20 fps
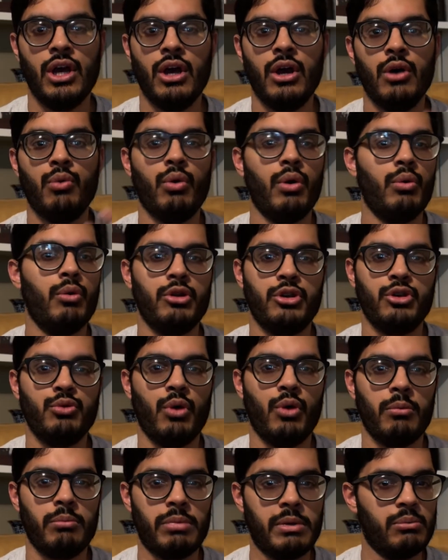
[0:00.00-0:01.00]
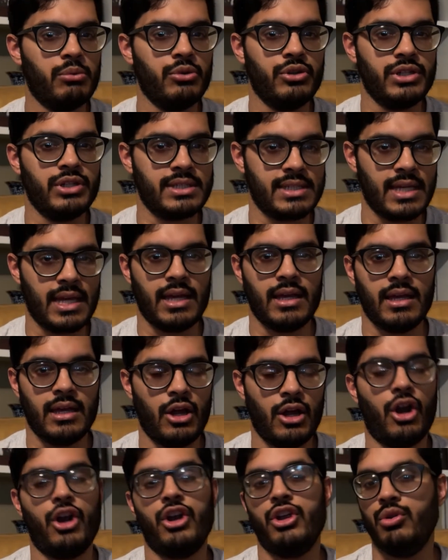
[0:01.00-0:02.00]
what would you want people to say?
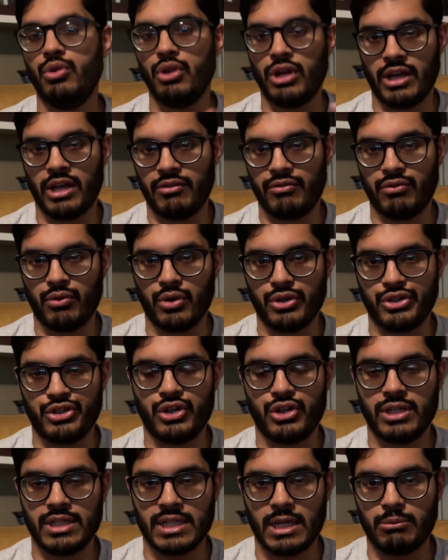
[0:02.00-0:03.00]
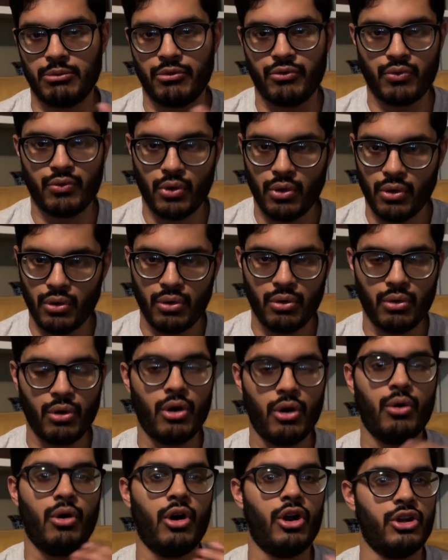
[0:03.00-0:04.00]
Are you looking for a certain type of role?
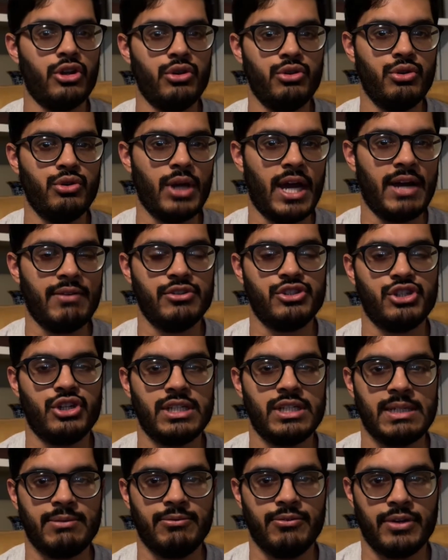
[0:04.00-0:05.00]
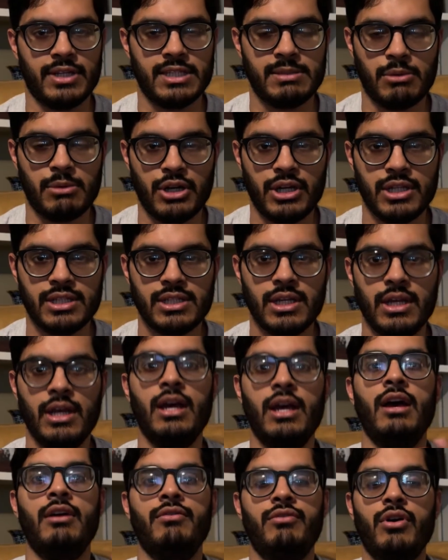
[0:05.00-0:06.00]
Do you have a certain type of experience?
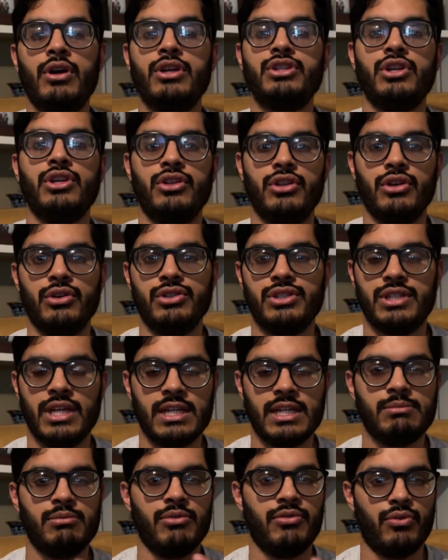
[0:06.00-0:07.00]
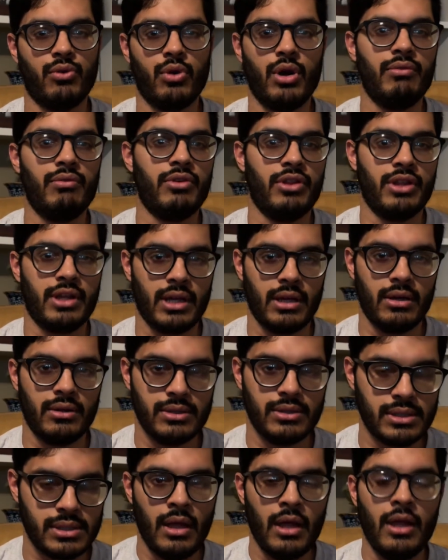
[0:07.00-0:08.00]
Focus on those things before everything
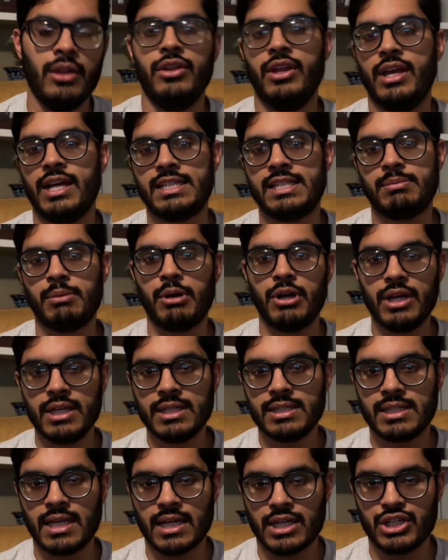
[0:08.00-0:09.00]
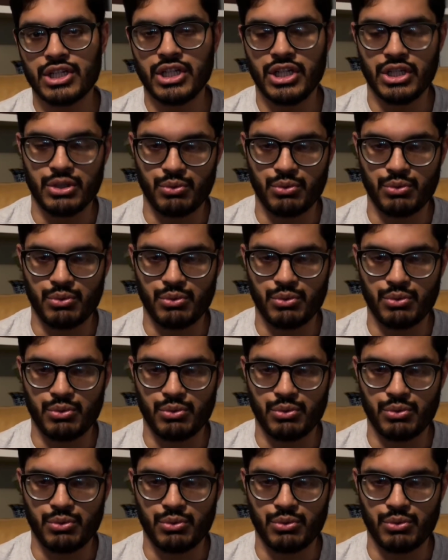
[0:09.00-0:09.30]
else. The experience section is